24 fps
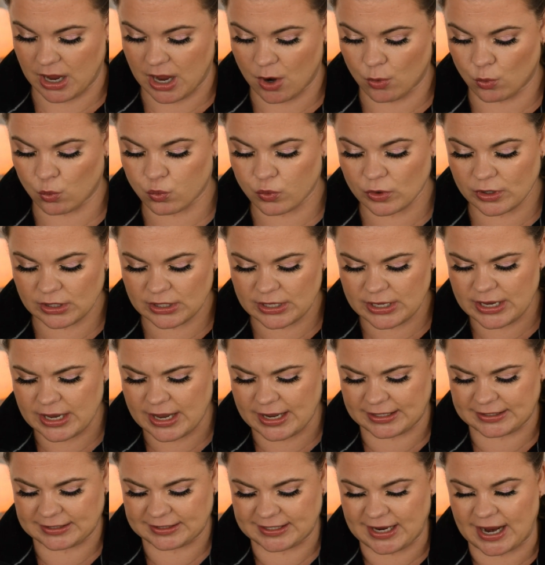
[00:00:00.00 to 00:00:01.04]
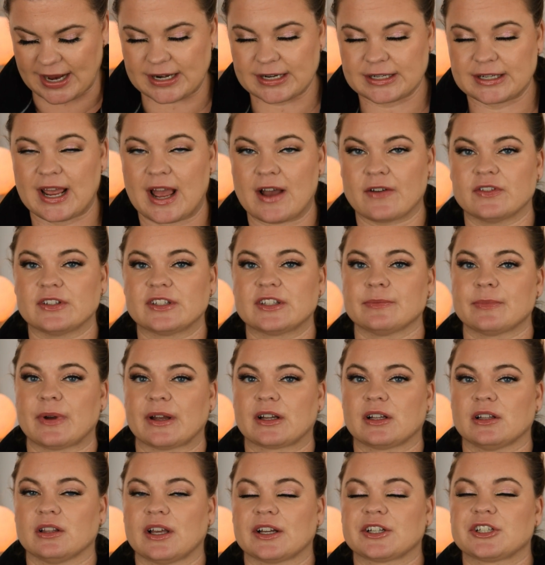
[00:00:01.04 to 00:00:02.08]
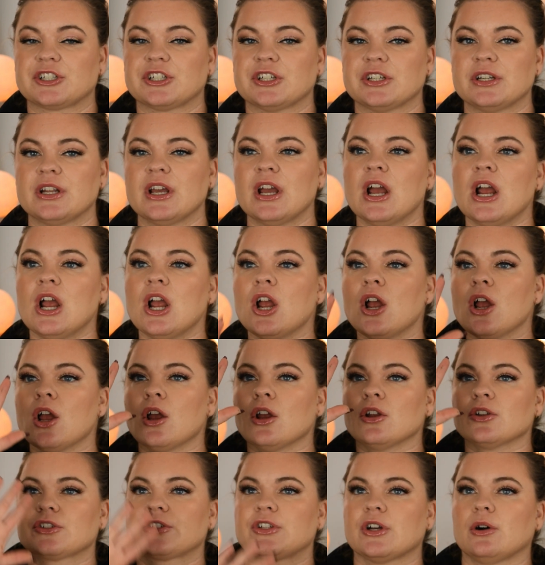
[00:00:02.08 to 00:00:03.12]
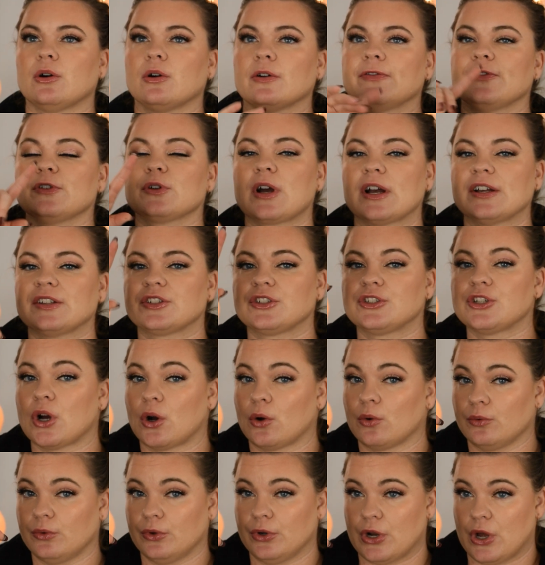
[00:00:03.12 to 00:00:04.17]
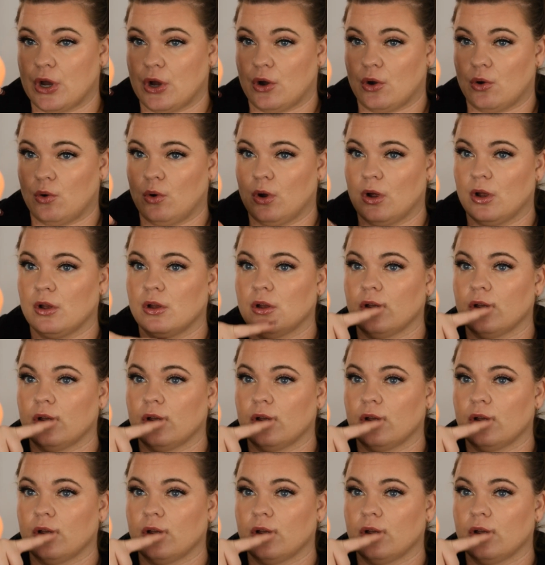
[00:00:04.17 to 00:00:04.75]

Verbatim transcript: Really excited to have these in my collection. So if you guys don't know,